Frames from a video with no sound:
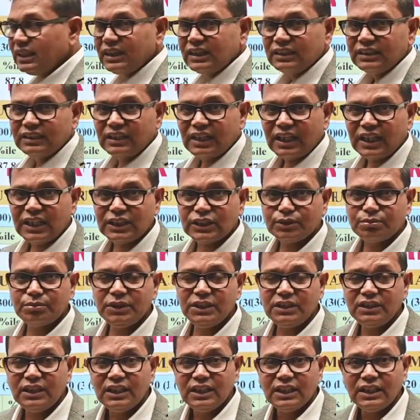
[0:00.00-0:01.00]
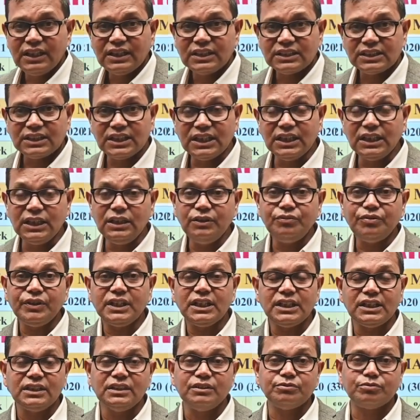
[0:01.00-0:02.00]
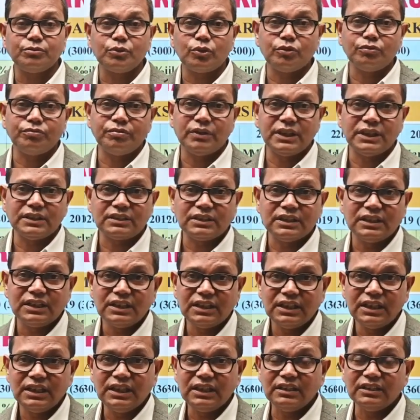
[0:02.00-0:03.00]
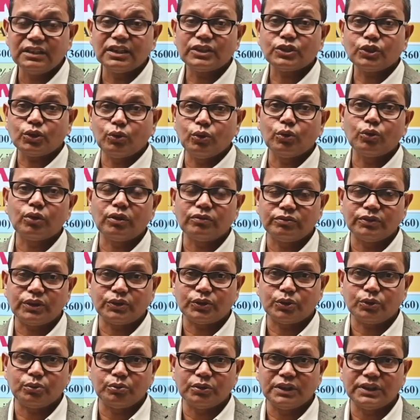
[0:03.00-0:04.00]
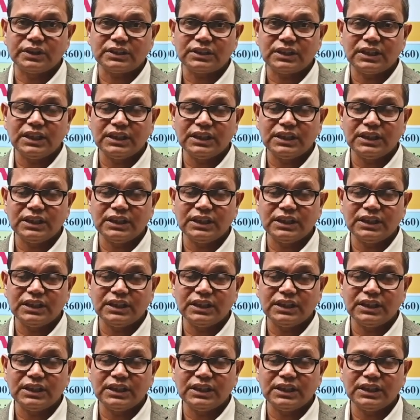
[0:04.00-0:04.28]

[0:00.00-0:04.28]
there has been significant improvement in the score of the students.